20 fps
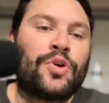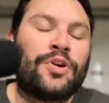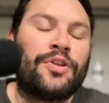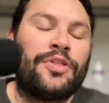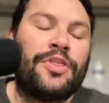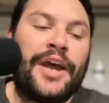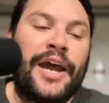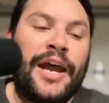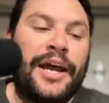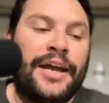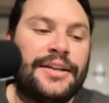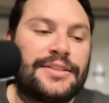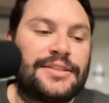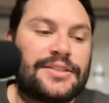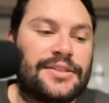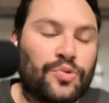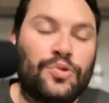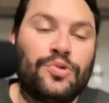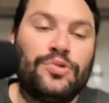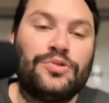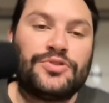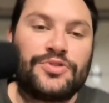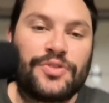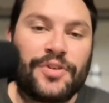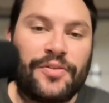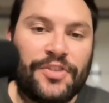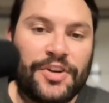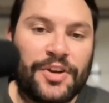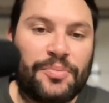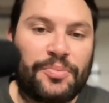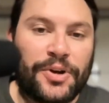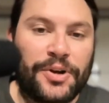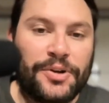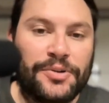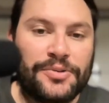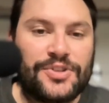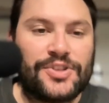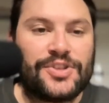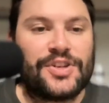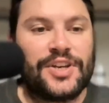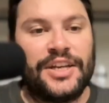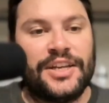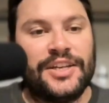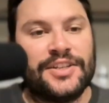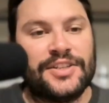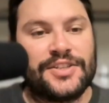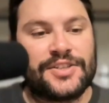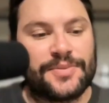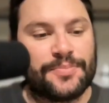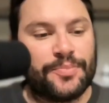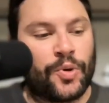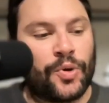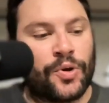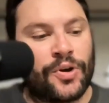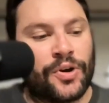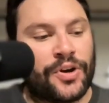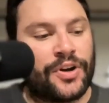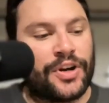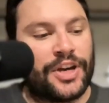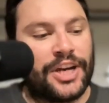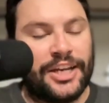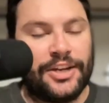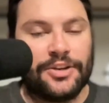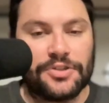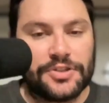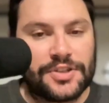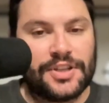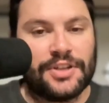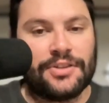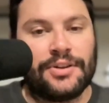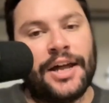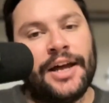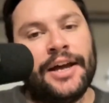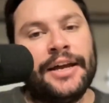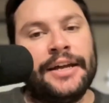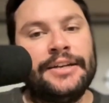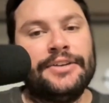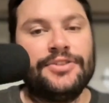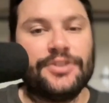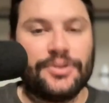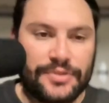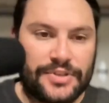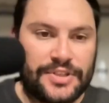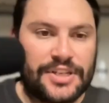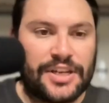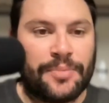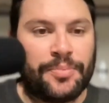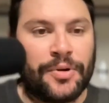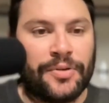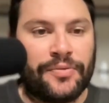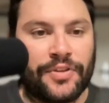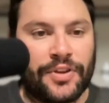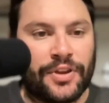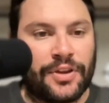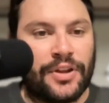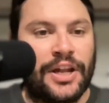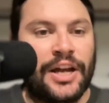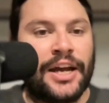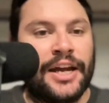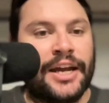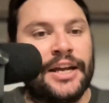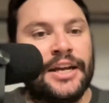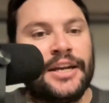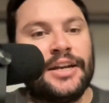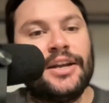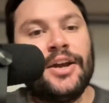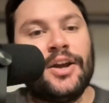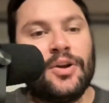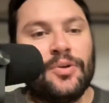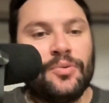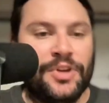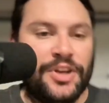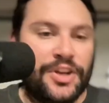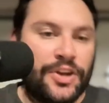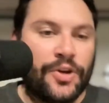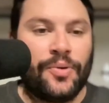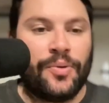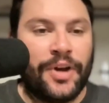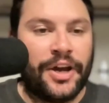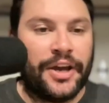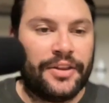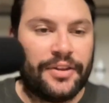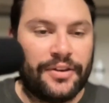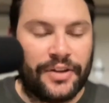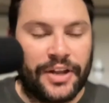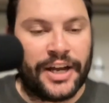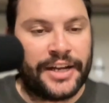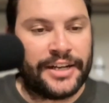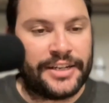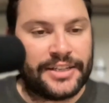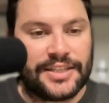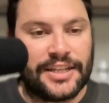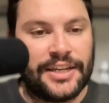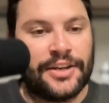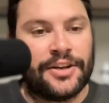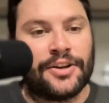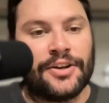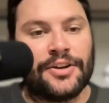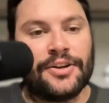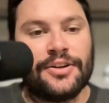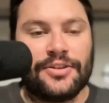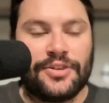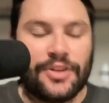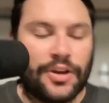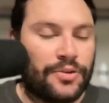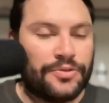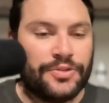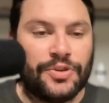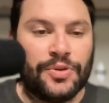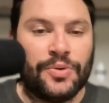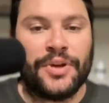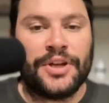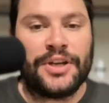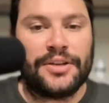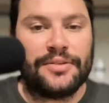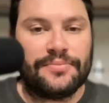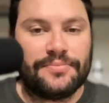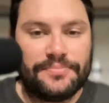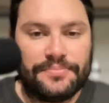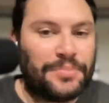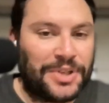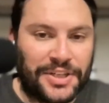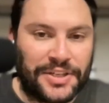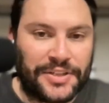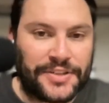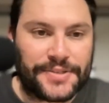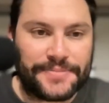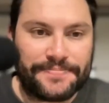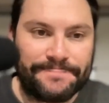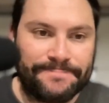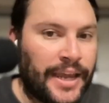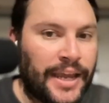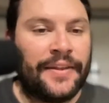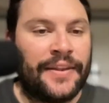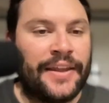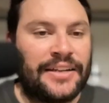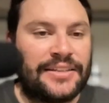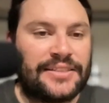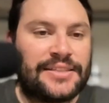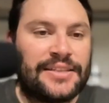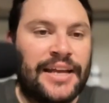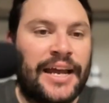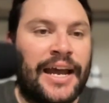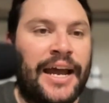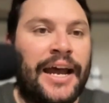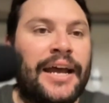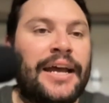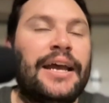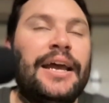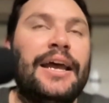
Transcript: Where that rule-driven approach is more, here's the line, don't step over the line. We know why the line is here, don't do it, please. And that's that.